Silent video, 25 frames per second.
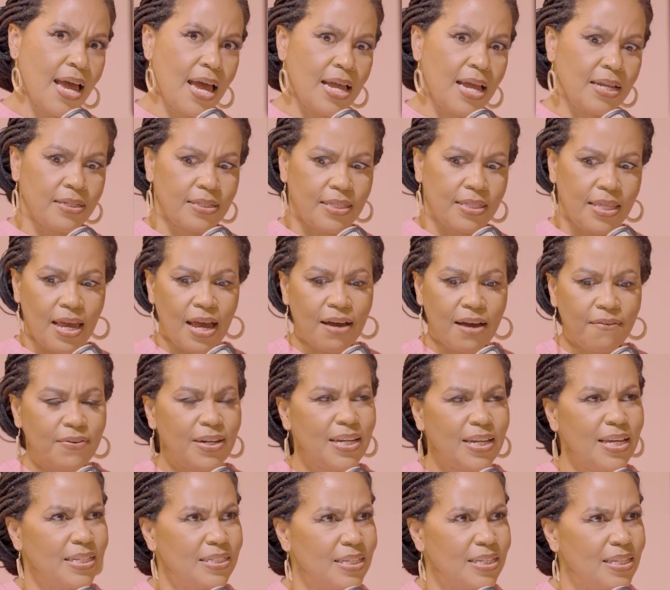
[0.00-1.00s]
and they have
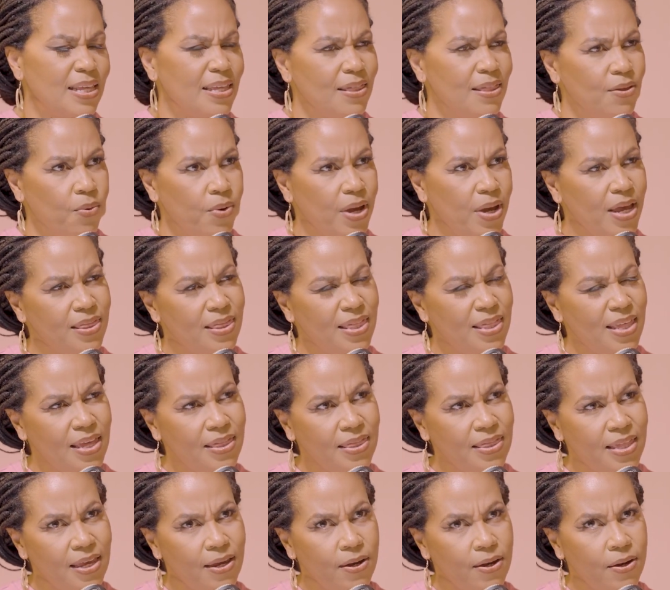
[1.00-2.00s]
legs and
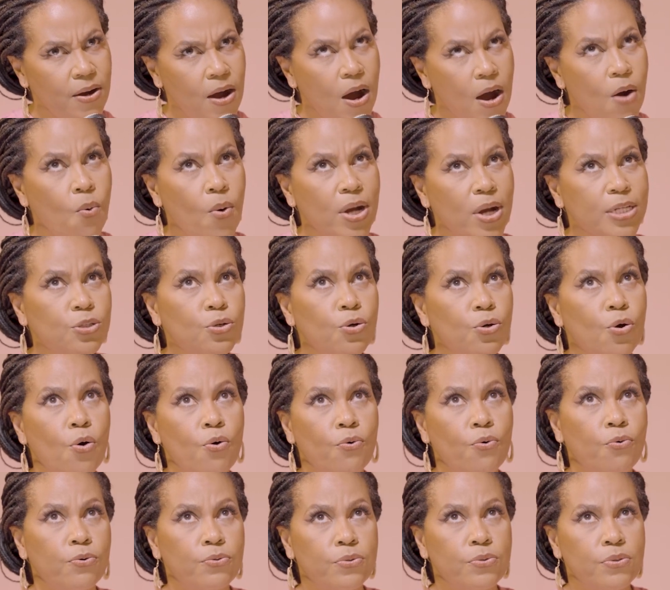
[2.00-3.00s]
they are what
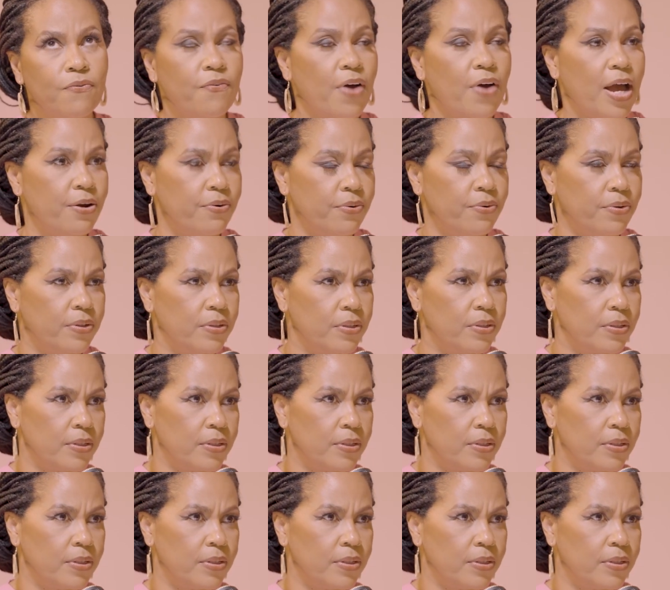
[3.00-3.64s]
goes viral?